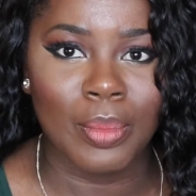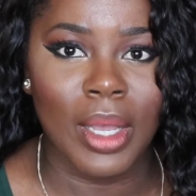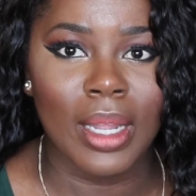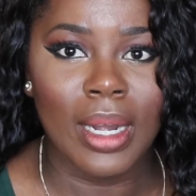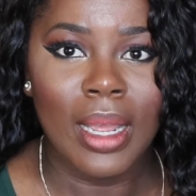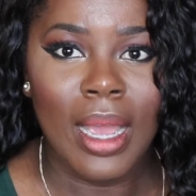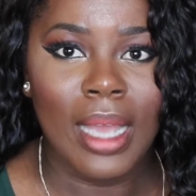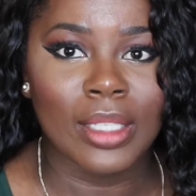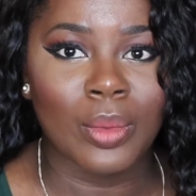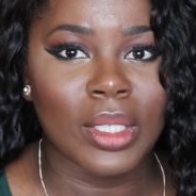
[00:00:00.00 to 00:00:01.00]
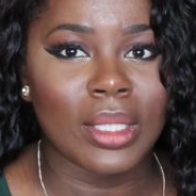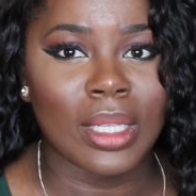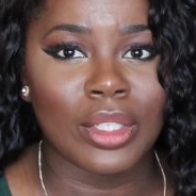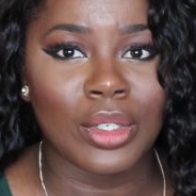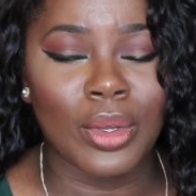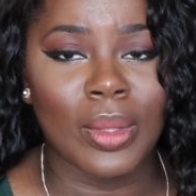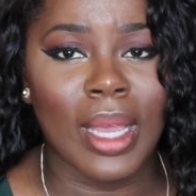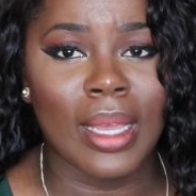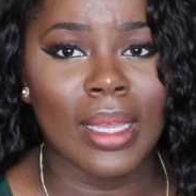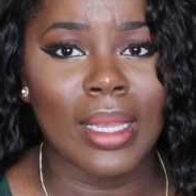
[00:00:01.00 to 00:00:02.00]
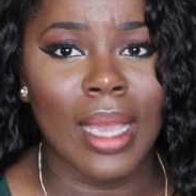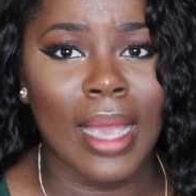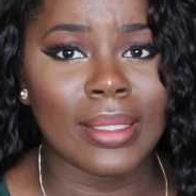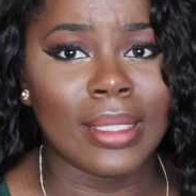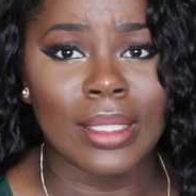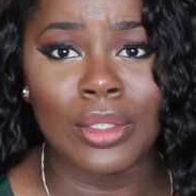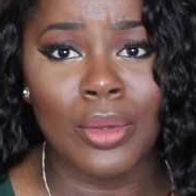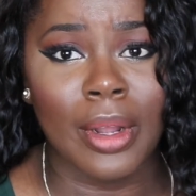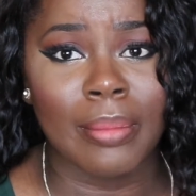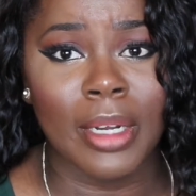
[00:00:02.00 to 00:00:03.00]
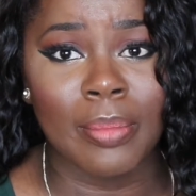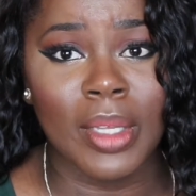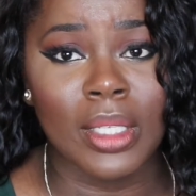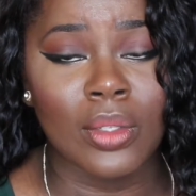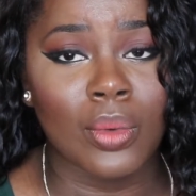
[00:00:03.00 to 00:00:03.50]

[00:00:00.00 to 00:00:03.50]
but I just wanted to let you know that I didn't do it on purpose.